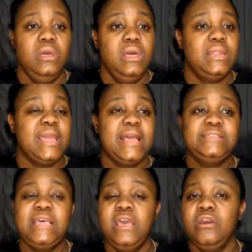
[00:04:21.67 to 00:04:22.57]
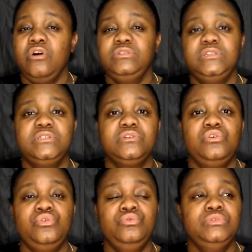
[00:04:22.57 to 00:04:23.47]
Like I said, go to the
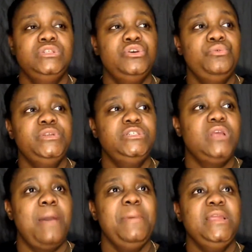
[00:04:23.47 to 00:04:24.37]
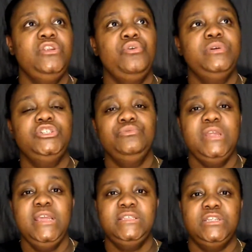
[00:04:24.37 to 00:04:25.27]
schools. Do what you
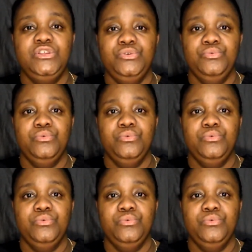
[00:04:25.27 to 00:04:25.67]
need to do.